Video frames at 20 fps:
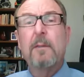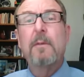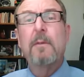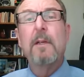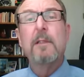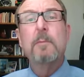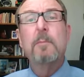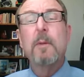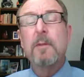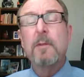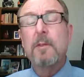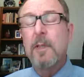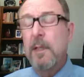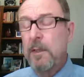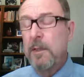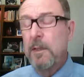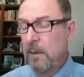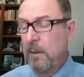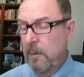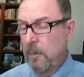of his
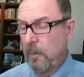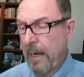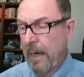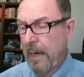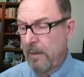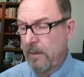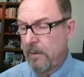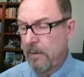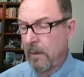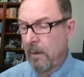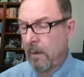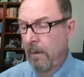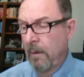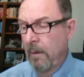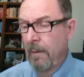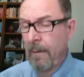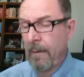position as pastor.